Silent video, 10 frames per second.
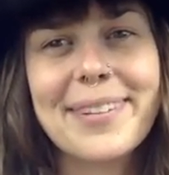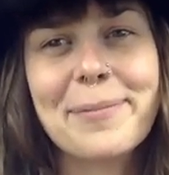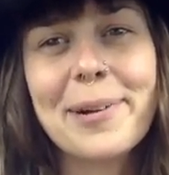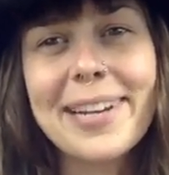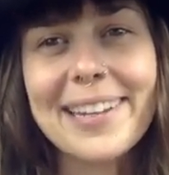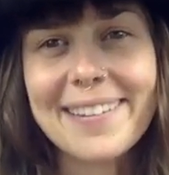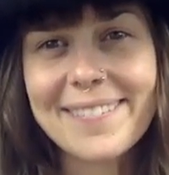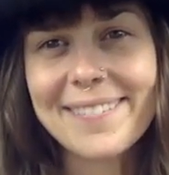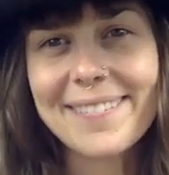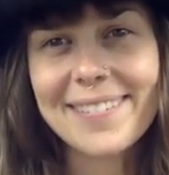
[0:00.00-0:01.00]
What if
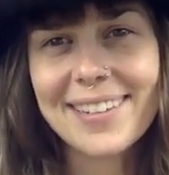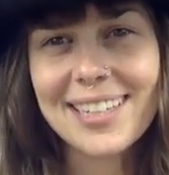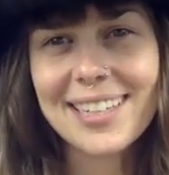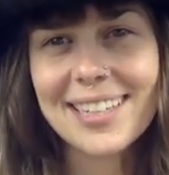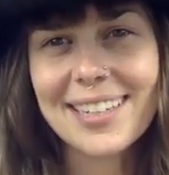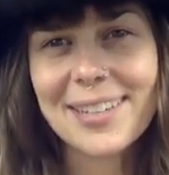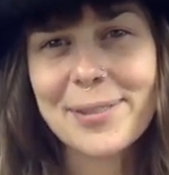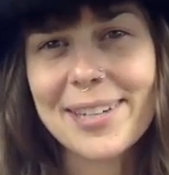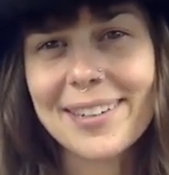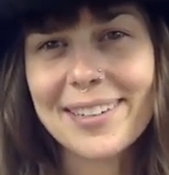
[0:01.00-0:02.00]
you
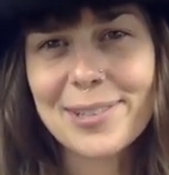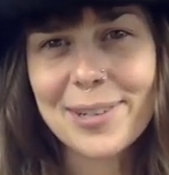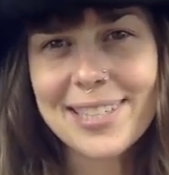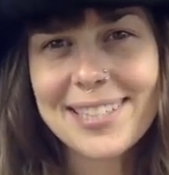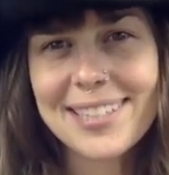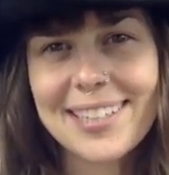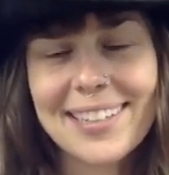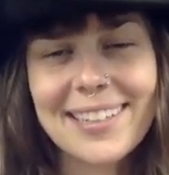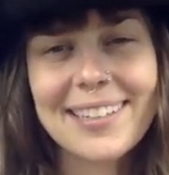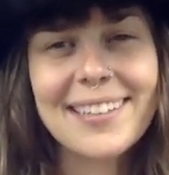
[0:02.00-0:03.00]
started
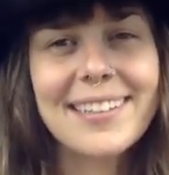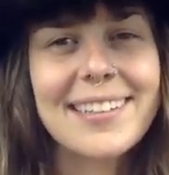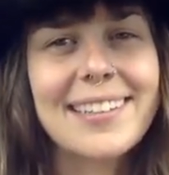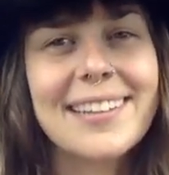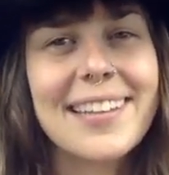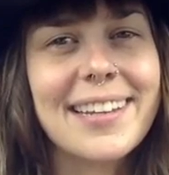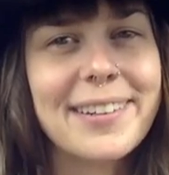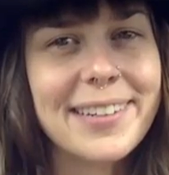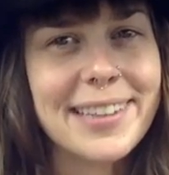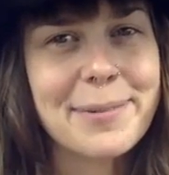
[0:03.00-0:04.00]
trusting that
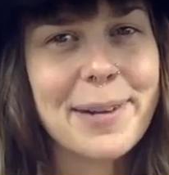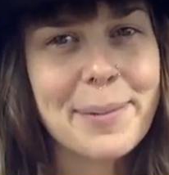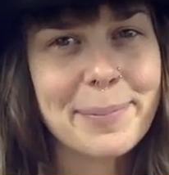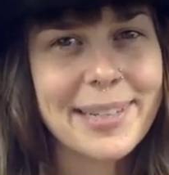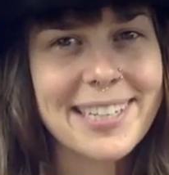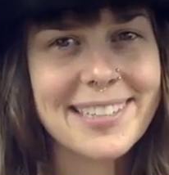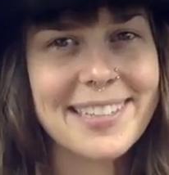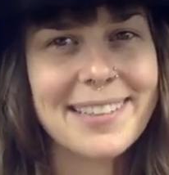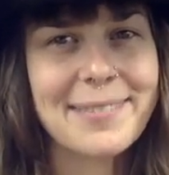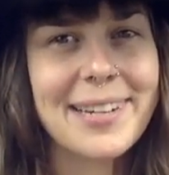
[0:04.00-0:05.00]
you're in the right place
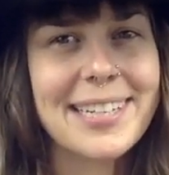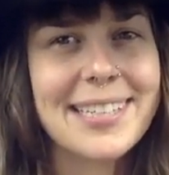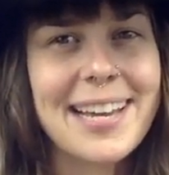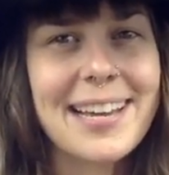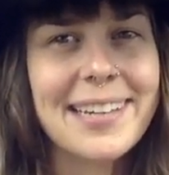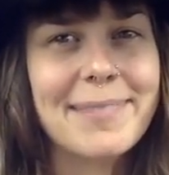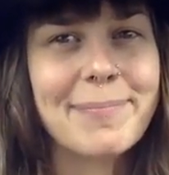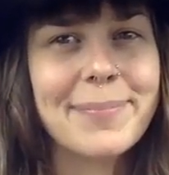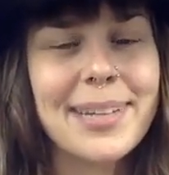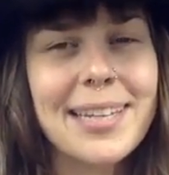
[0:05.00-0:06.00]
on the right
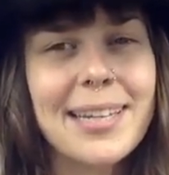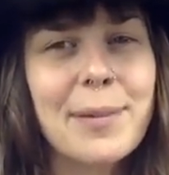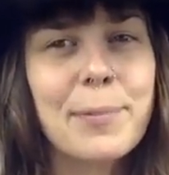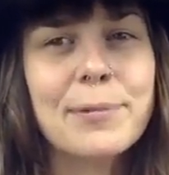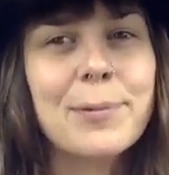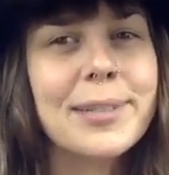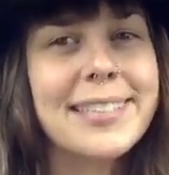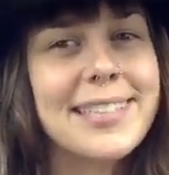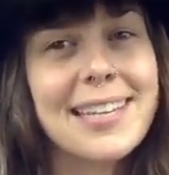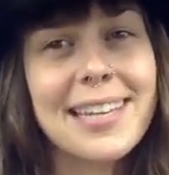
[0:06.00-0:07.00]
time before
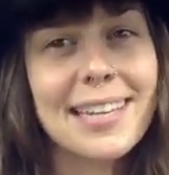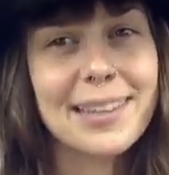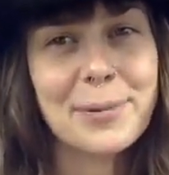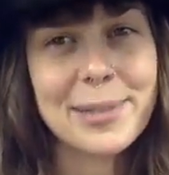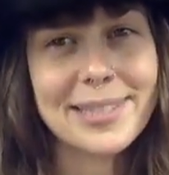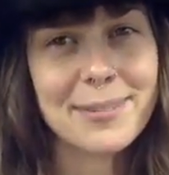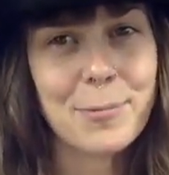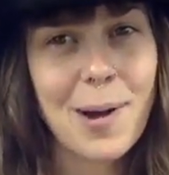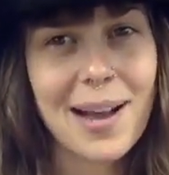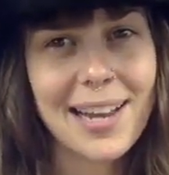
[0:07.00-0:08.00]
seeing the reason
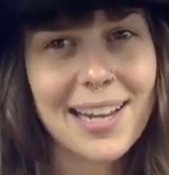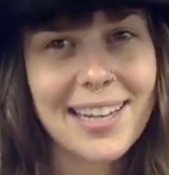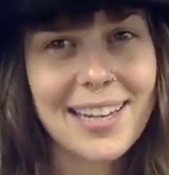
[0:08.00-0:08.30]
why?